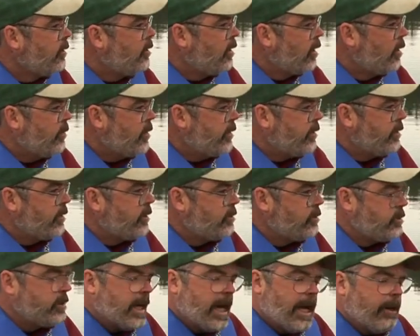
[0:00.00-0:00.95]
come into the
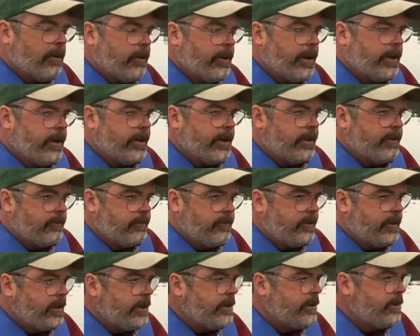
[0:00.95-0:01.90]
shallow area and
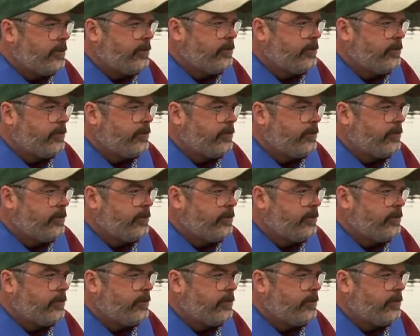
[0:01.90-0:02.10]
feed.